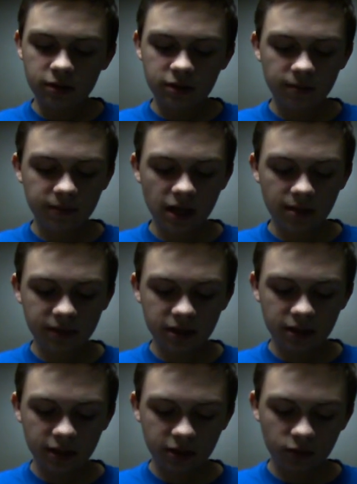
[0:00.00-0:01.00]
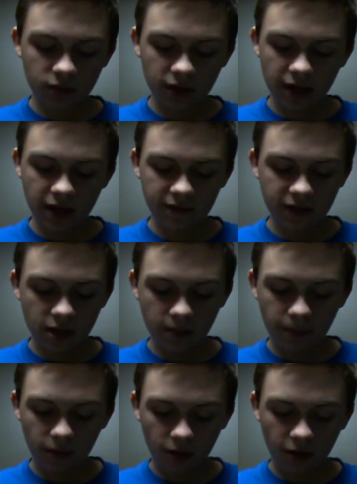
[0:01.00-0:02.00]
Sometimes it doesn't when I have the
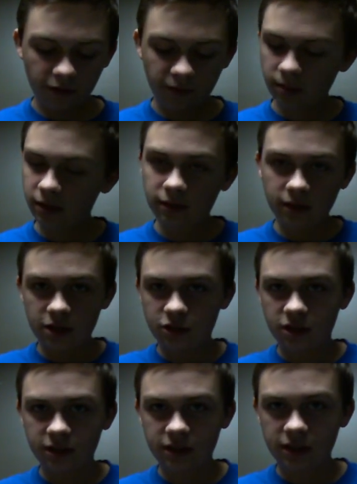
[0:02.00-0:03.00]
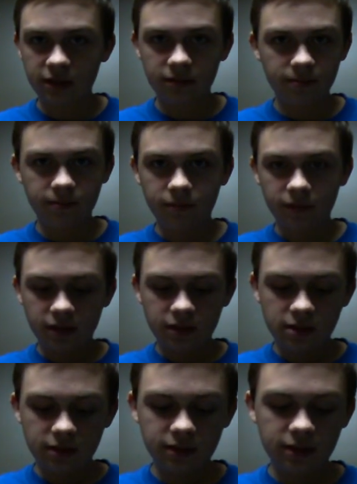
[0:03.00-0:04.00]
upper off, but as you can see, it
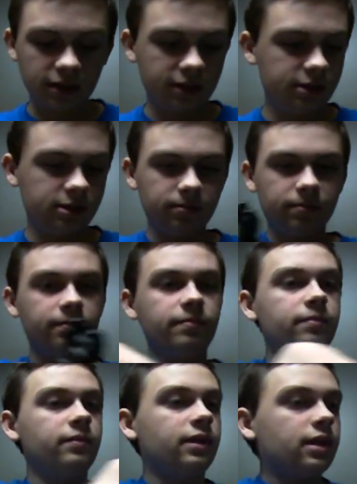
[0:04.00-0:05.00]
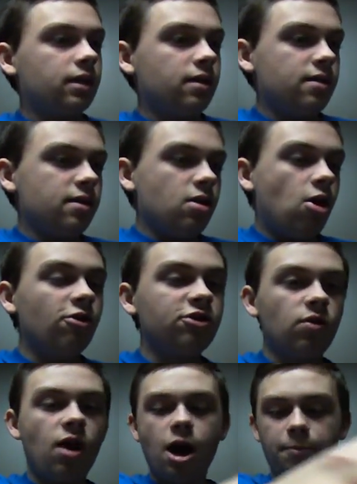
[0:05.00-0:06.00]
sticks.
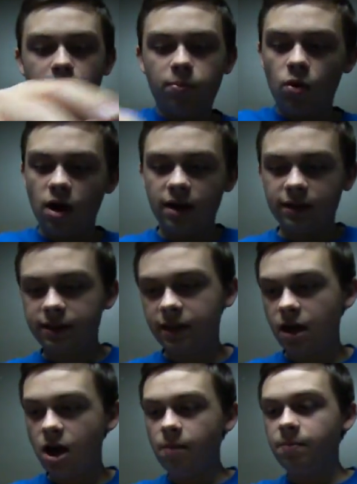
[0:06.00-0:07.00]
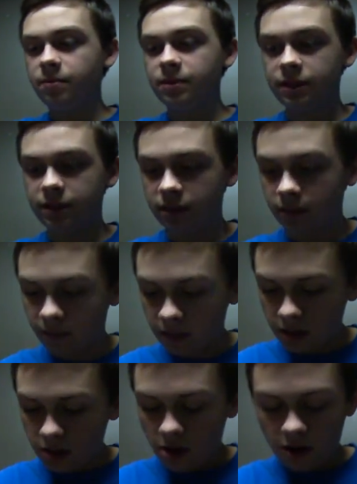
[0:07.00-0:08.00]
Also, hop-up wise, the hop-up system
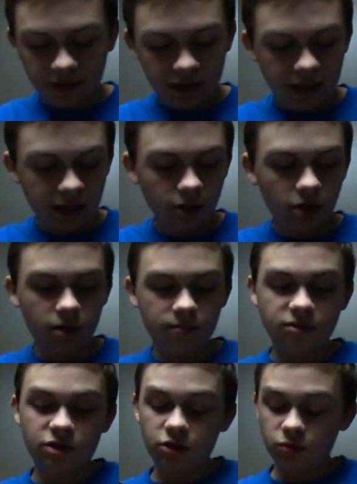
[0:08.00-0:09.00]
on the King Arms,